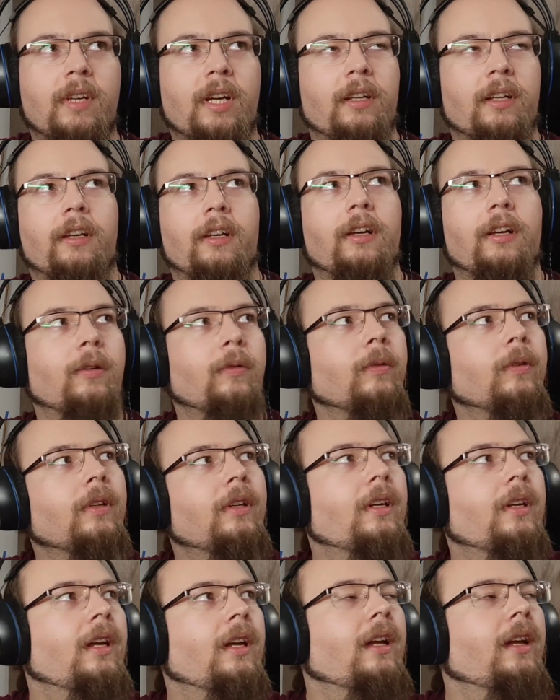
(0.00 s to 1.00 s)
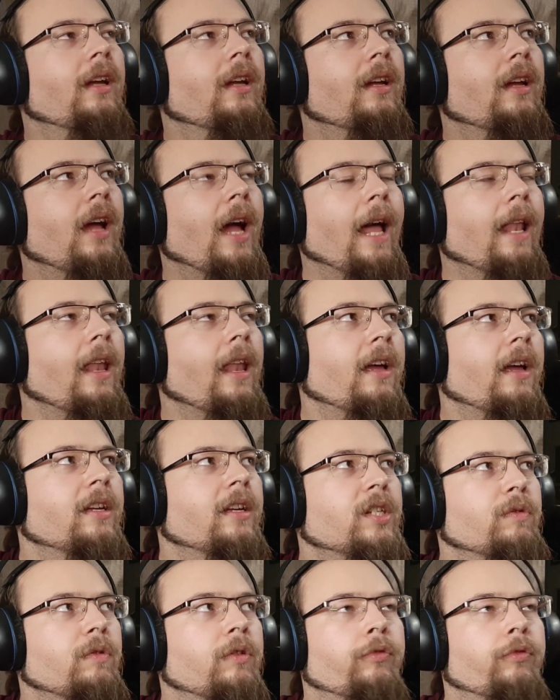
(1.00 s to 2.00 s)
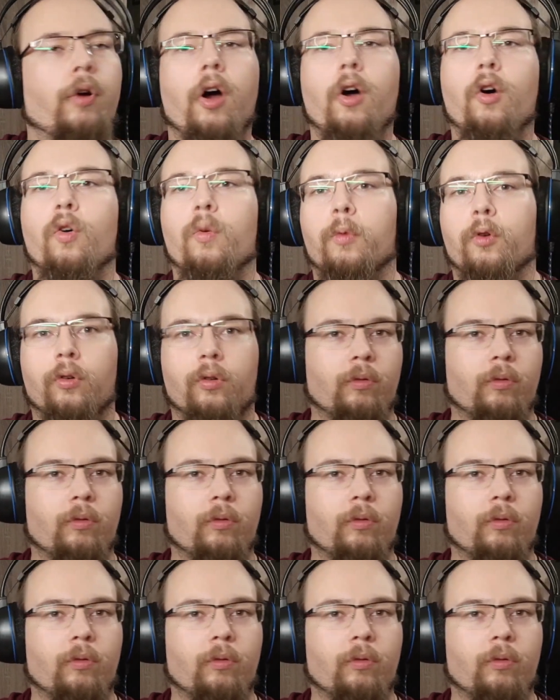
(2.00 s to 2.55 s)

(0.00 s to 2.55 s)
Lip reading: I don't know, alliance with Rome,